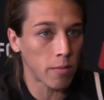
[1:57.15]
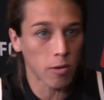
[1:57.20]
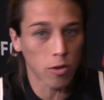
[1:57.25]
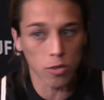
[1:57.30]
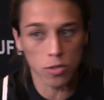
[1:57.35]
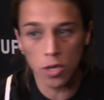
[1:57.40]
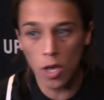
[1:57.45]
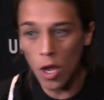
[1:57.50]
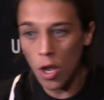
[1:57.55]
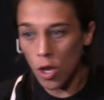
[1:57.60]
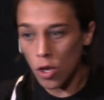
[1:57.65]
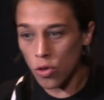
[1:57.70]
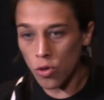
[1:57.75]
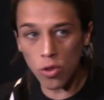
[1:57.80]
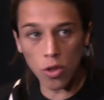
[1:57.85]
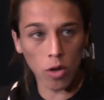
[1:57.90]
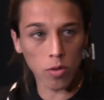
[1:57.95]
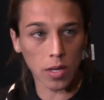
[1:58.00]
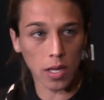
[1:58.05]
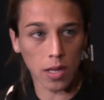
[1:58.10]
because you
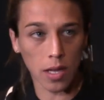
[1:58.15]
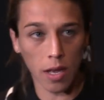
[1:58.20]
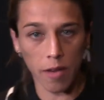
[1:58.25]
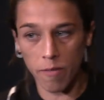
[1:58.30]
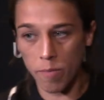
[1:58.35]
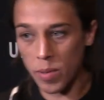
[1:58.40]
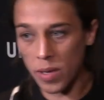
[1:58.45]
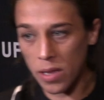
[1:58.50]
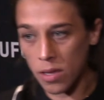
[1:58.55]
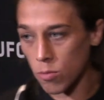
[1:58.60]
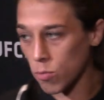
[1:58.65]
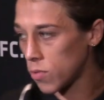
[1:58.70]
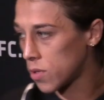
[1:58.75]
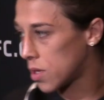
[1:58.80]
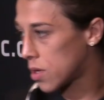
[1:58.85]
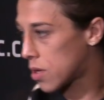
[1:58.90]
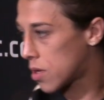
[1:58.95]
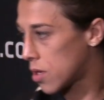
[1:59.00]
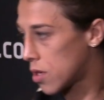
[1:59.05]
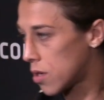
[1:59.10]
know that I've been
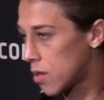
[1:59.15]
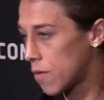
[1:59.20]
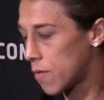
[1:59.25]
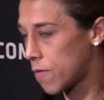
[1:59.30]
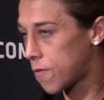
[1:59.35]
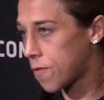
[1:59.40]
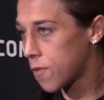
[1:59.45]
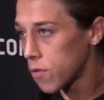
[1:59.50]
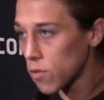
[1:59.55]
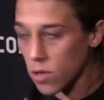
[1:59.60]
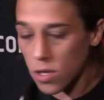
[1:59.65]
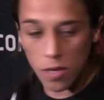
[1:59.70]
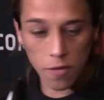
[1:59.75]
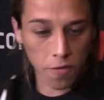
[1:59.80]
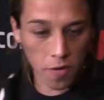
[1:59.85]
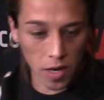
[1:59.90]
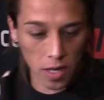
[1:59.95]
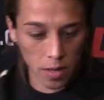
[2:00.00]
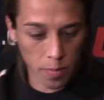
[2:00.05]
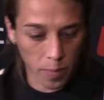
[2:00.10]
with a few
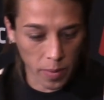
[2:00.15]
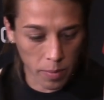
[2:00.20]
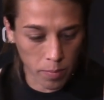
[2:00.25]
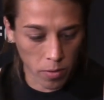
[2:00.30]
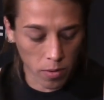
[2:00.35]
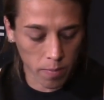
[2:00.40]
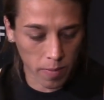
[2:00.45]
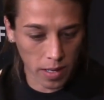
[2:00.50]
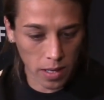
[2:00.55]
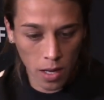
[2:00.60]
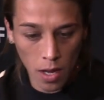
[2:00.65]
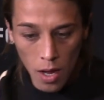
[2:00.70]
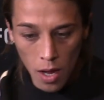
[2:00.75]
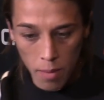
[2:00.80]
different people, but